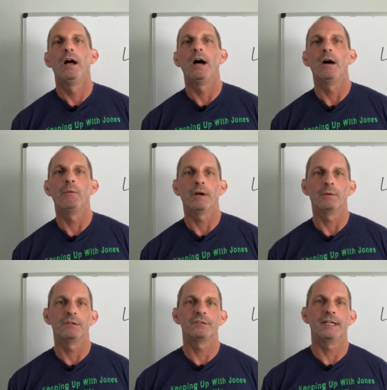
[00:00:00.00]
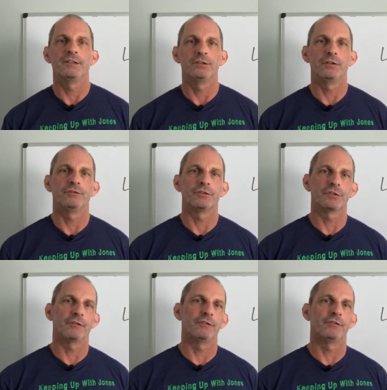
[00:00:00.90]
What I would say to you, if you're
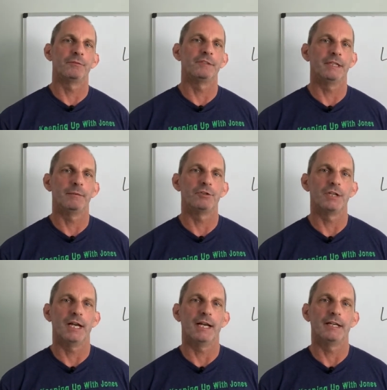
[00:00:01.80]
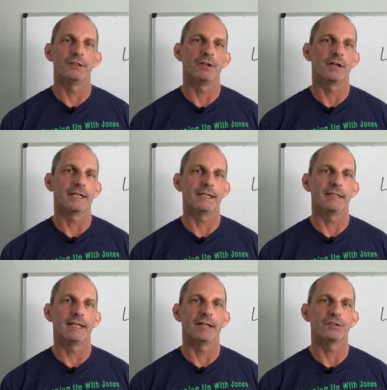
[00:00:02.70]
suffering from TMJ and you're not
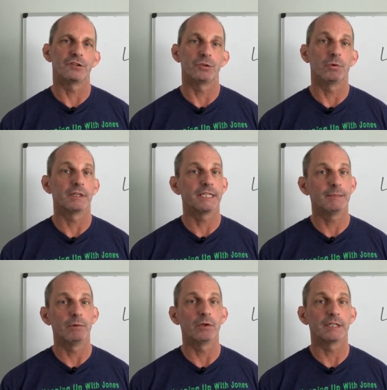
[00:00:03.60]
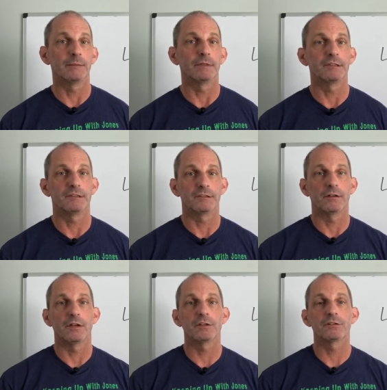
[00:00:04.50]
getting the answers you want, keep looking, because there's a
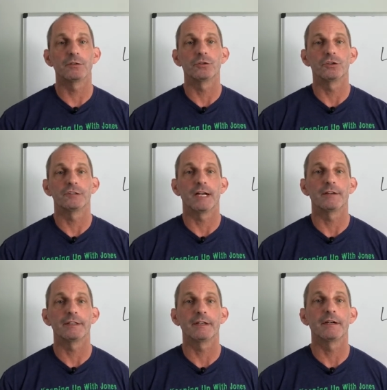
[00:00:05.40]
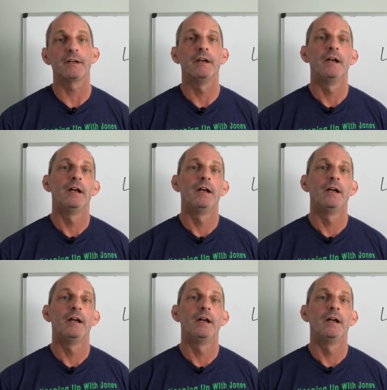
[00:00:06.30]
lot of solutions out there.